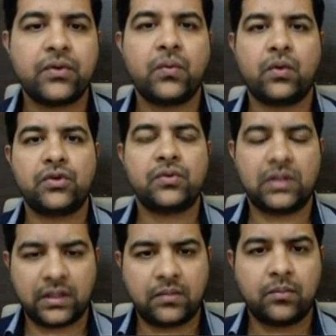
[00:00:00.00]
want to
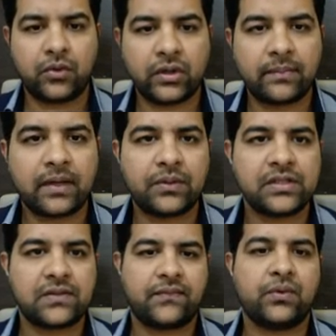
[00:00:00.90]
learn more about
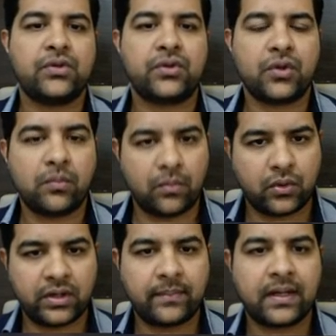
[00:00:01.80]
this, if you want to know
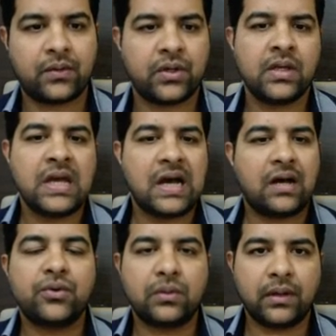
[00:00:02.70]
more about
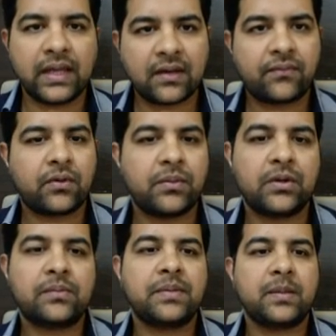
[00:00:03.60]
how to link from
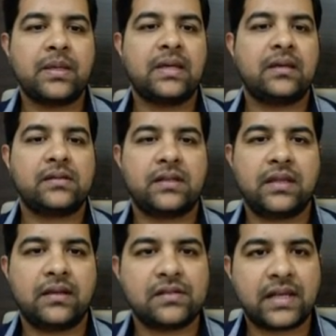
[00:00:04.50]
your PBNs and
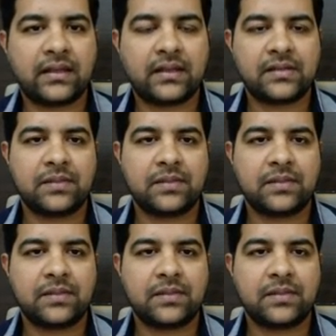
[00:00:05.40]
things like that,